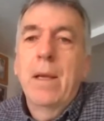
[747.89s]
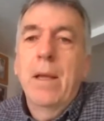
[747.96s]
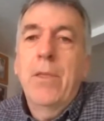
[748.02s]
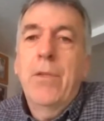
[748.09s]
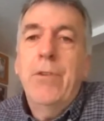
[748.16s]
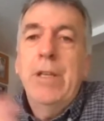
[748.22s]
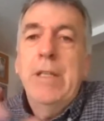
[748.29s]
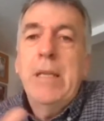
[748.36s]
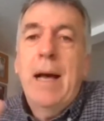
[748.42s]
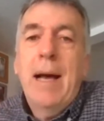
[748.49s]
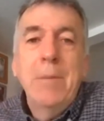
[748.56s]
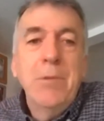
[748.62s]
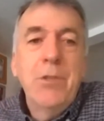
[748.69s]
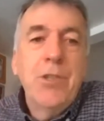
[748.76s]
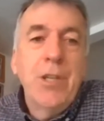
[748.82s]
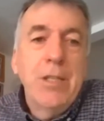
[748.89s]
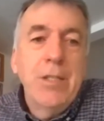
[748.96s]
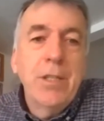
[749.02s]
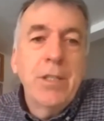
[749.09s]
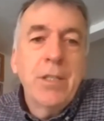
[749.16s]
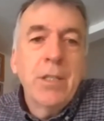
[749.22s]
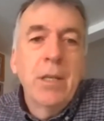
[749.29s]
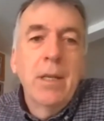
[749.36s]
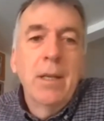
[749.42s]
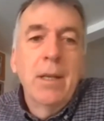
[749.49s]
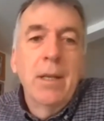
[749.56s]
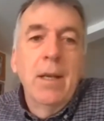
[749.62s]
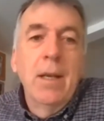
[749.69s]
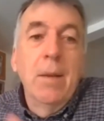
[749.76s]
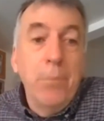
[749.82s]
And three times Jesus
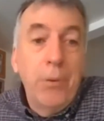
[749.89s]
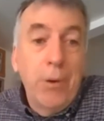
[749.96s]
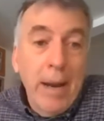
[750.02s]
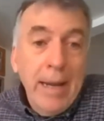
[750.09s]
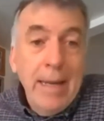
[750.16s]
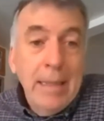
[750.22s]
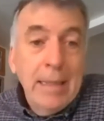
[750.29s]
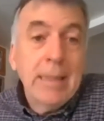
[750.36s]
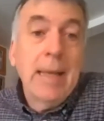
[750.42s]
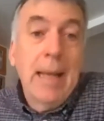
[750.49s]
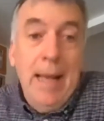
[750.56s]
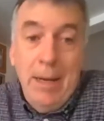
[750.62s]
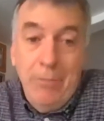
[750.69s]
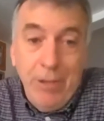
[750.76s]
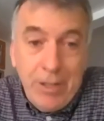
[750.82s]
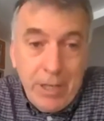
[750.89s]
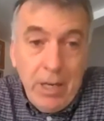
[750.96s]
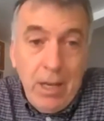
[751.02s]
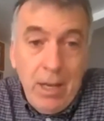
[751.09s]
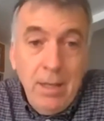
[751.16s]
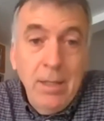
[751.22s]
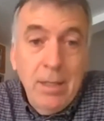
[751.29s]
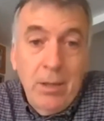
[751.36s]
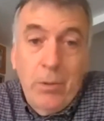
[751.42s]
prays and returns,